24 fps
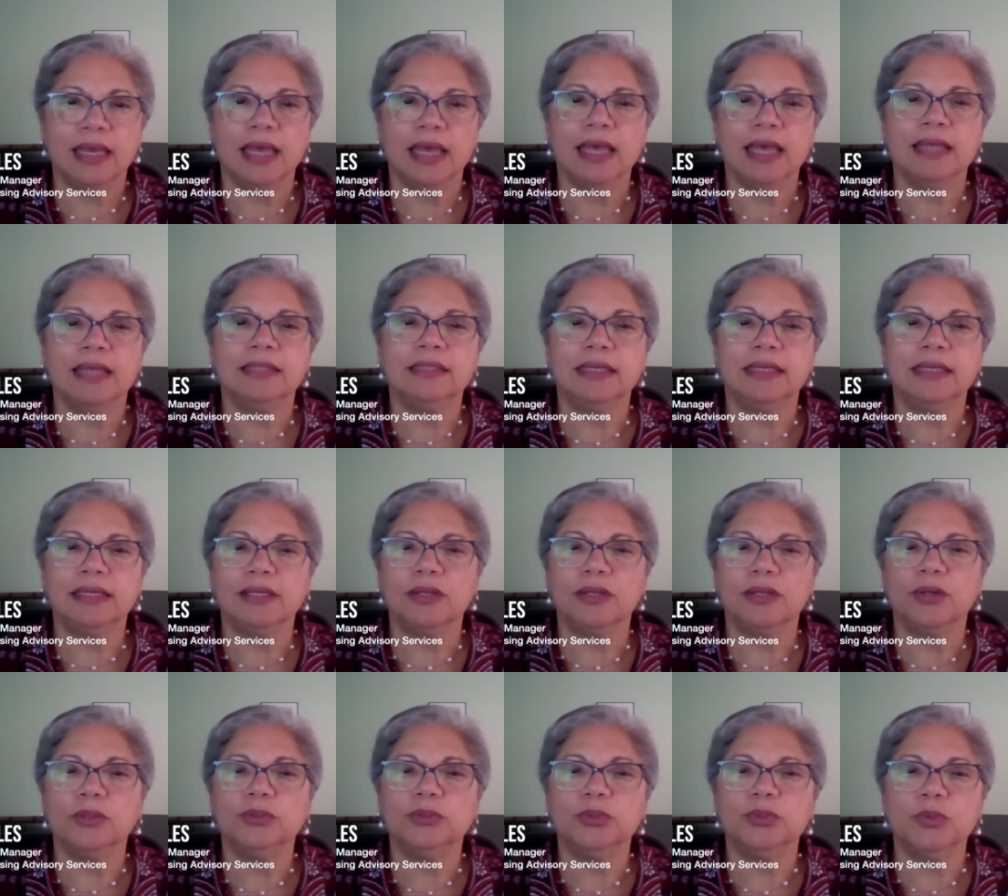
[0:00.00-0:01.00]
and
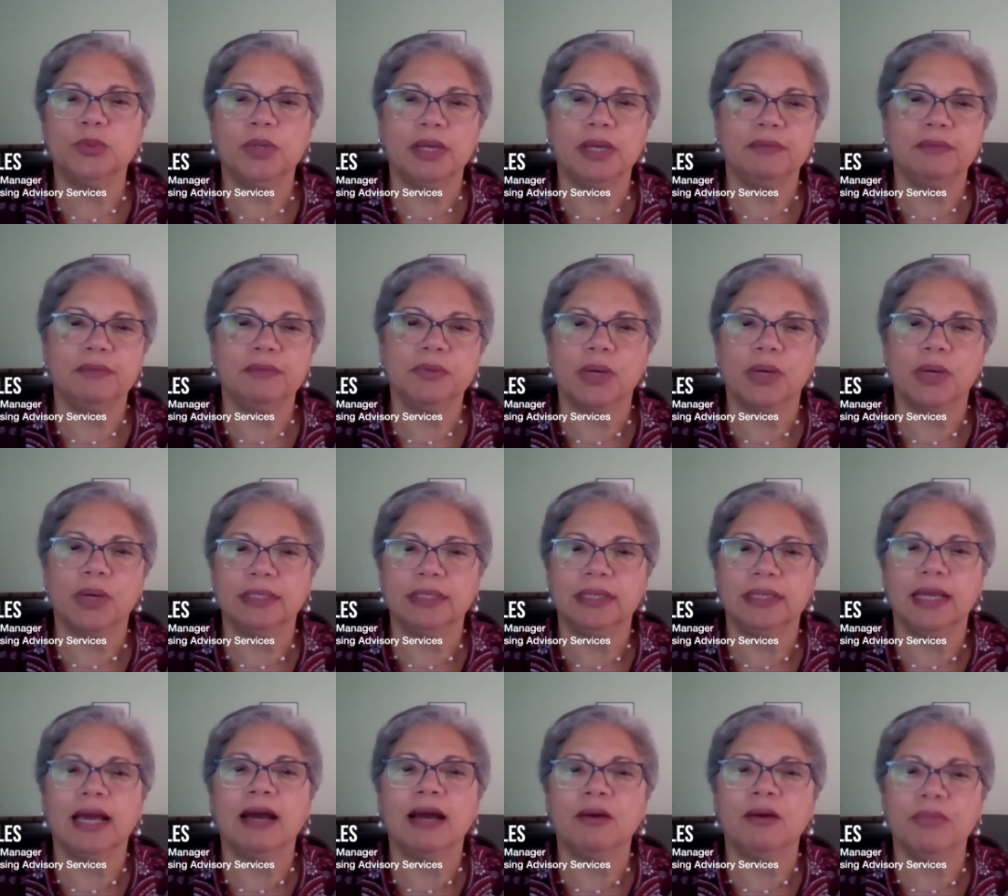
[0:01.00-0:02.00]
hello to everyone
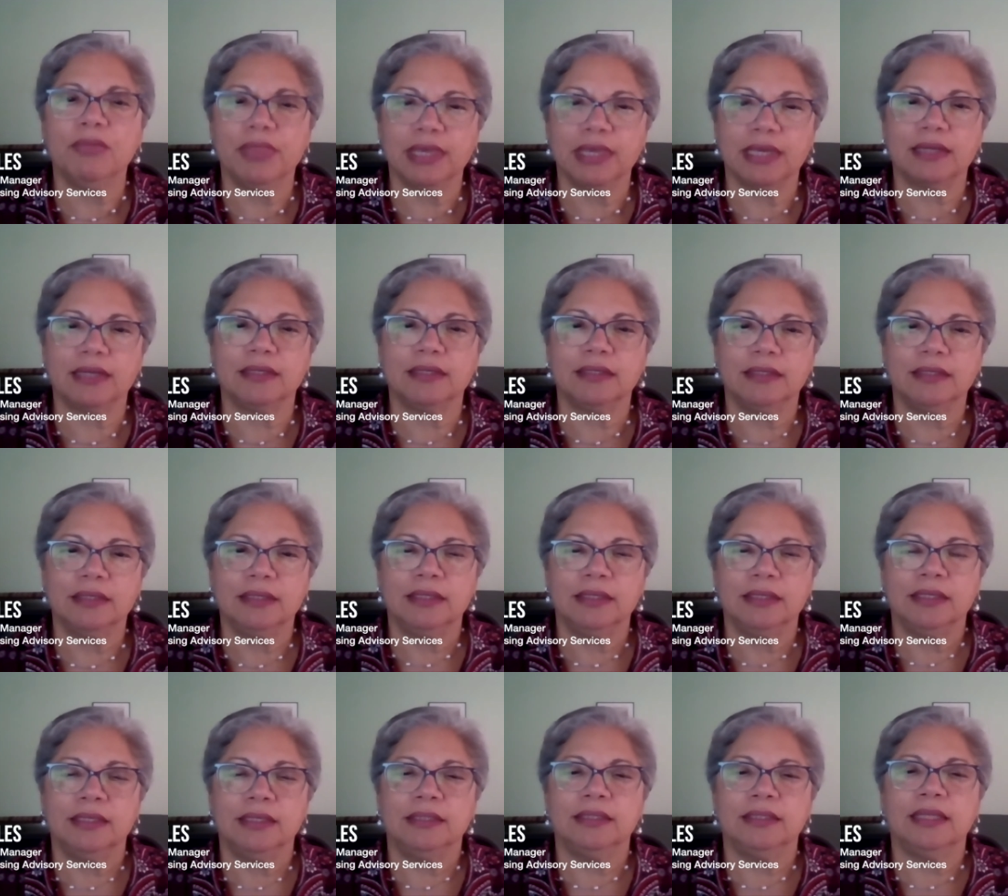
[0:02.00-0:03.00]
out there
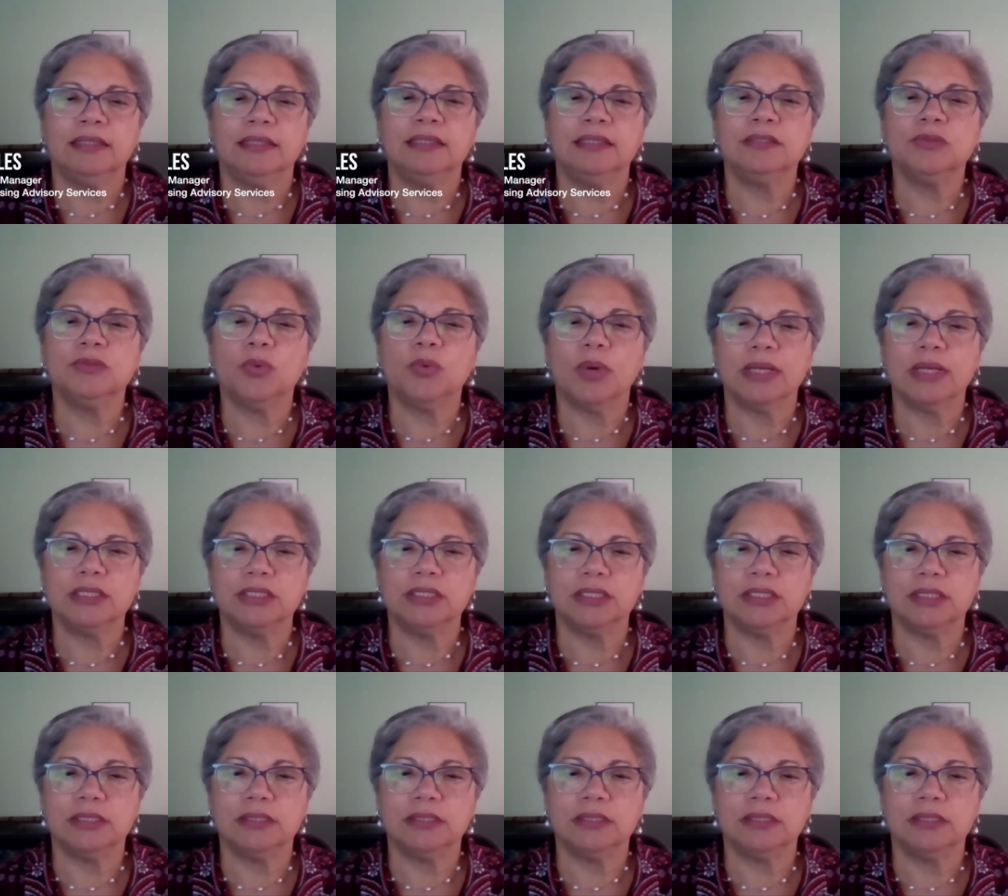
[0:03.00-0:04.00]
that is
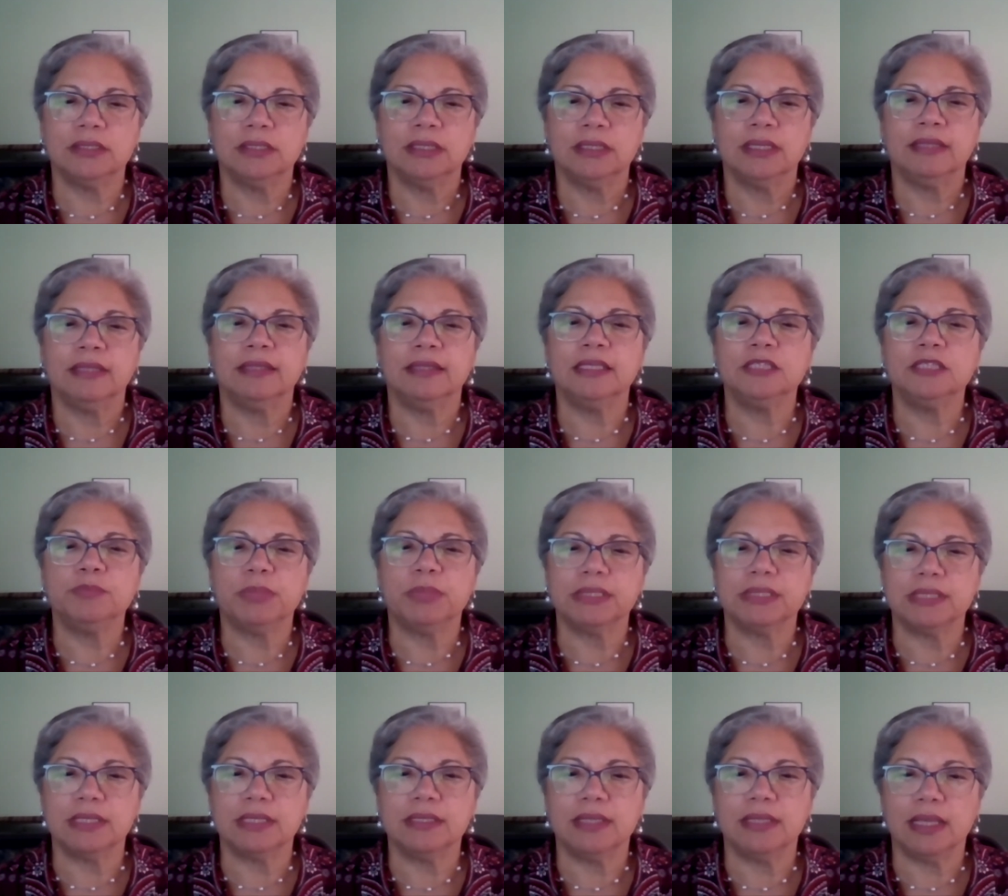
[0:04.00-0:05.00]
watching this
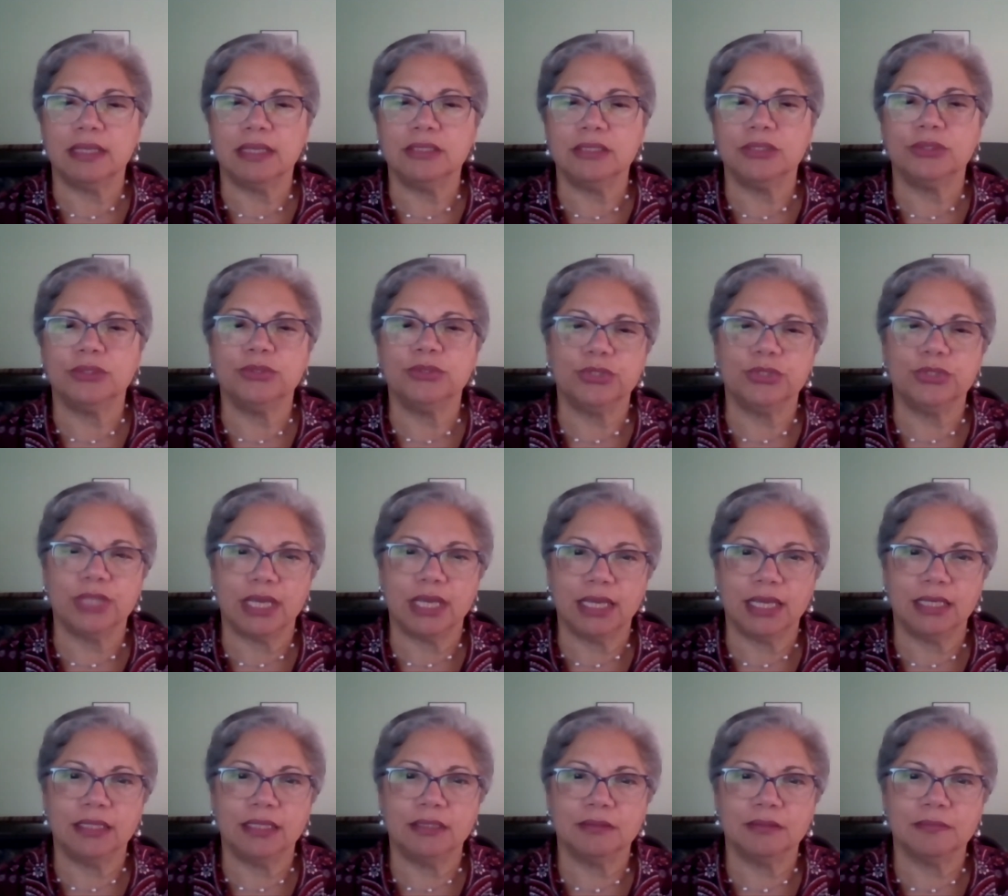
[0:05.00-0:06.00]
presentation
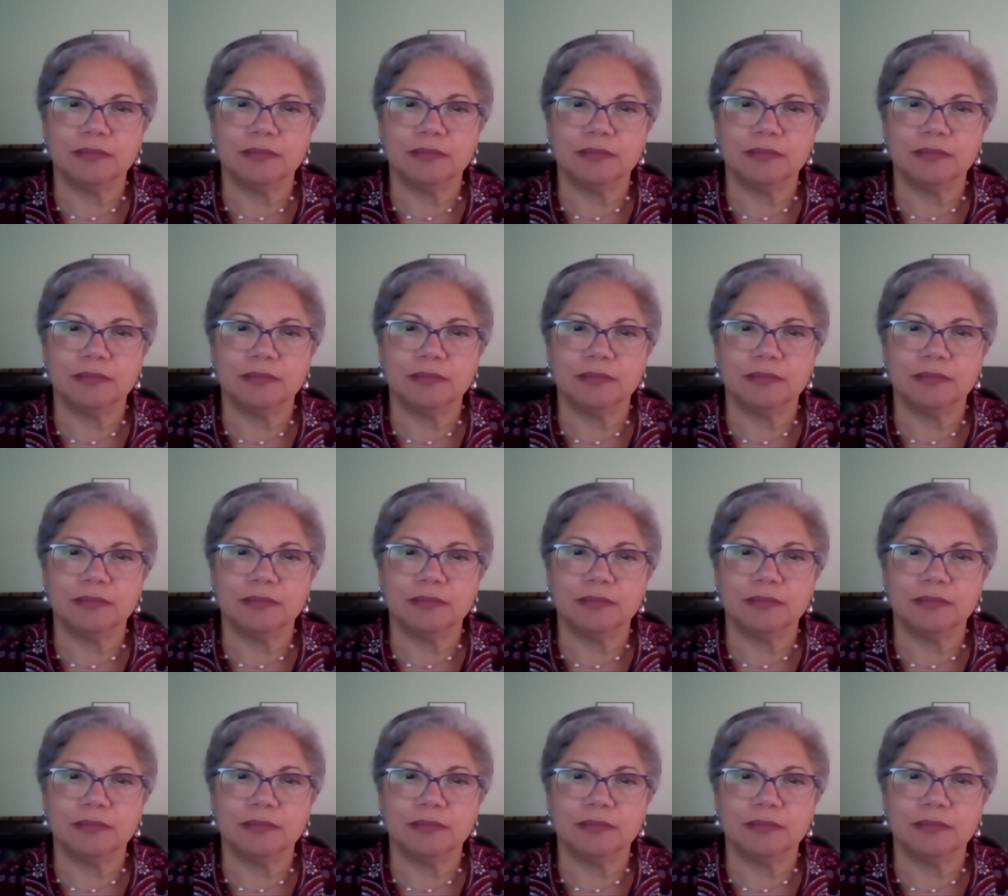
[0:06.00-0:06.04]
today.